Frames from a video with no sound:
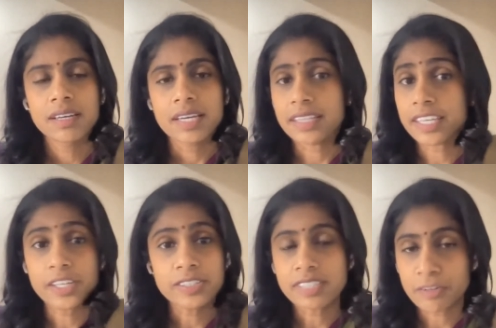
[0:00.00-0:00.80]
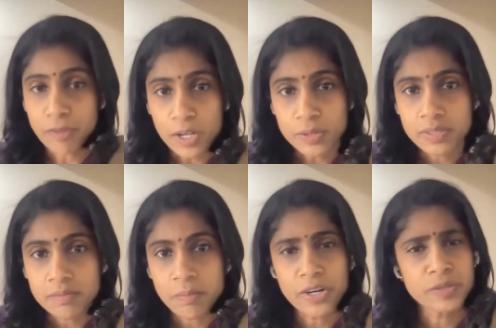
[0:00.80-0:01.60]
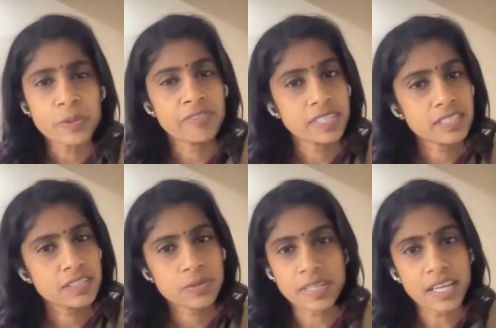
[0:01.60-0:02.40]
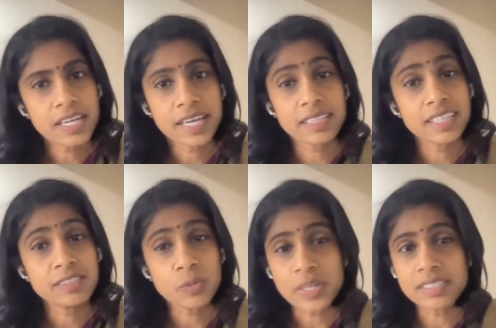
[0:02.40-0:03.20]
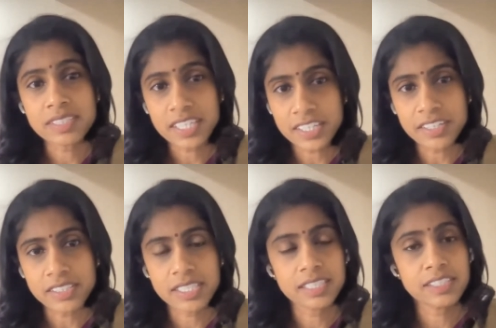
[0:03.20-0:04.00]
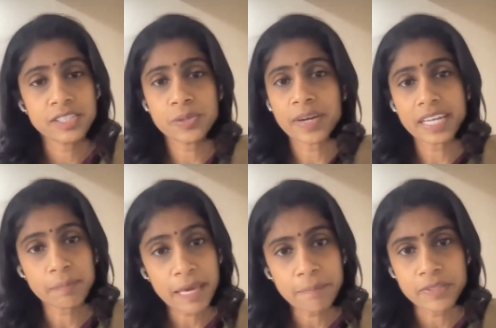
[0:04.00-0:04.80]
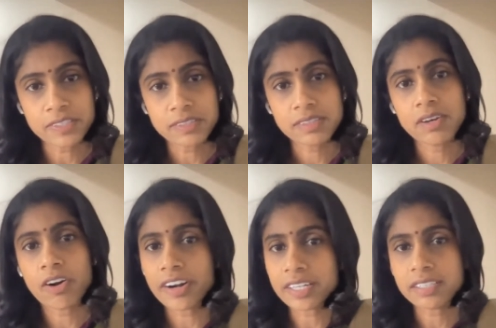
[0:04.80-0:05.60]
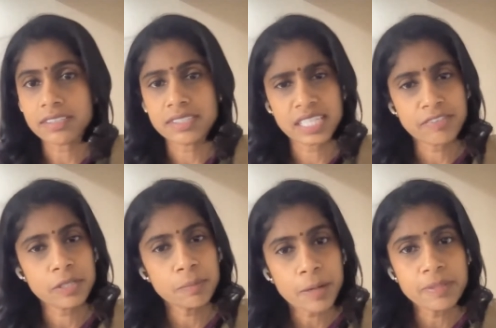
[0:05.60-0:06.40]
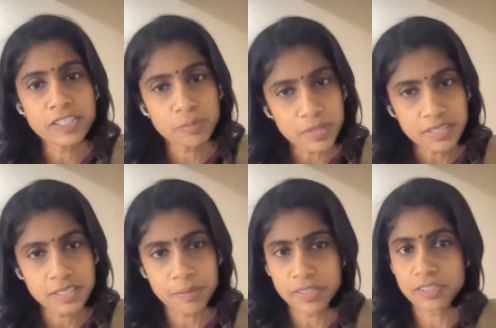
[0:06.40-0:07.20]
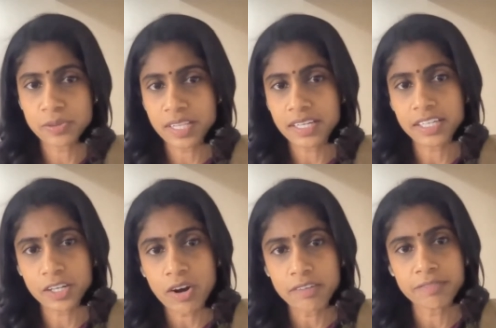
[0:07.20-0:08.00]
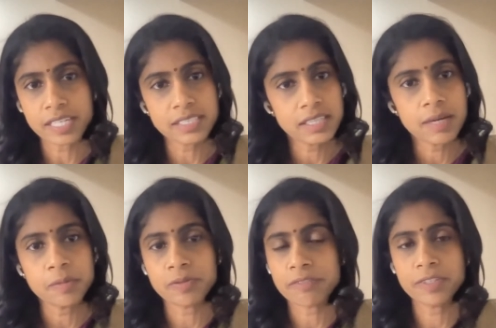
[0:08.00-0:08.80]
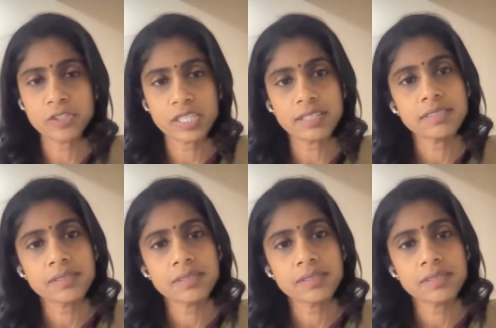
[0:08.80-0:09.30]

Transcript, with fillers: In the years that followed, Martin would visit Sri Lanka at least once a year to continue writing papers, articles, and even publish books about the Sri Lankan conflict and Tamil refugees.